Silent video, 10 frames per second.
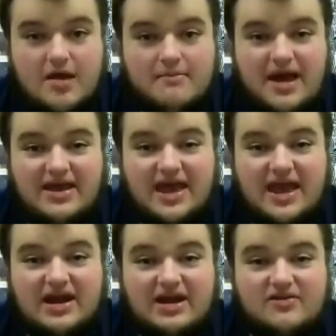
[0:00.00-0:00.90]
my
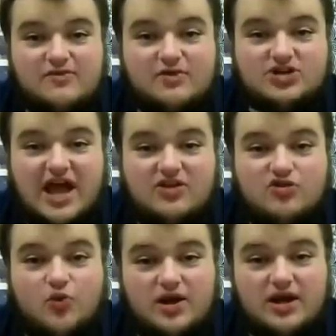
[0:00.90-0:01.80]
cannons, which I had
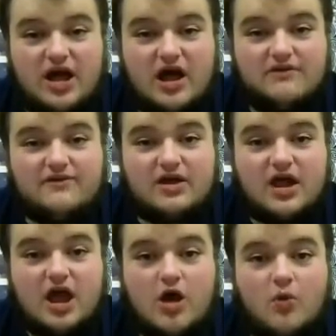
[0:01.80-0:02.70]
20 of,
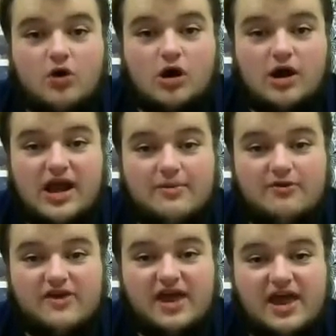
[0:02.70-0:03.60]
were unable
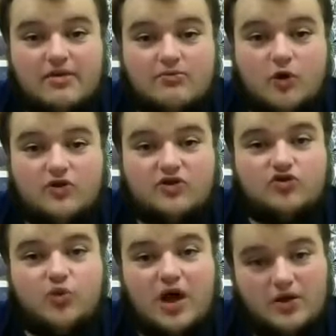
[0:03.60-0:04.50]
to hit more than
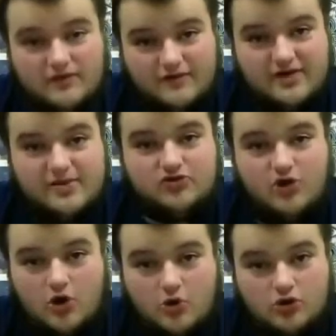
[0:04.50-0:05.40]
12 of them in
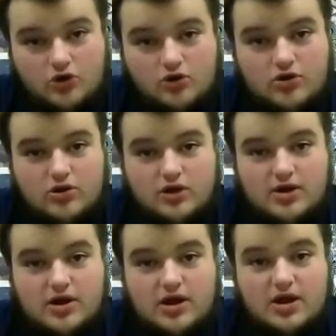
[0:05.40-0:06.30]
total.
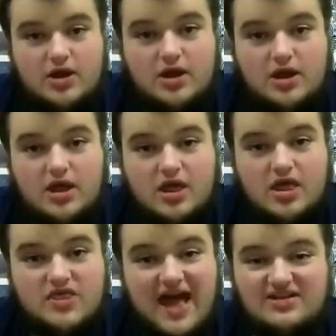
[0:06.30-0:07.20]

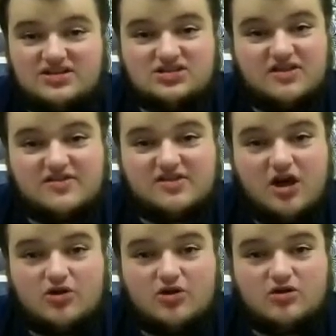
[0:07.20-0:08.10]
That's just
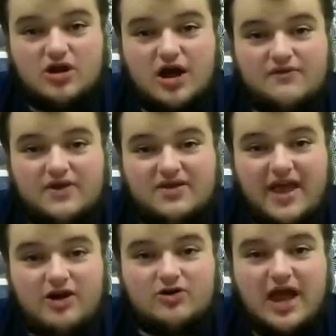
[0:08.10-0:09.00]
not good enough. In
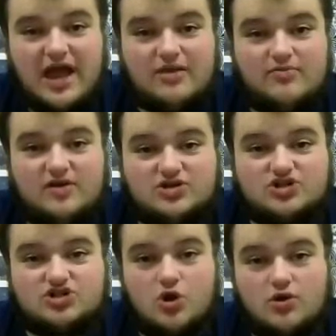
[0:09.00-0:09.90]
later games, such as
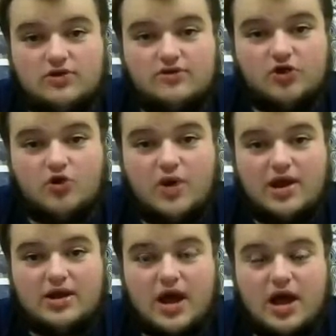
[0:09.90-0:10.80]
Shogun 2 and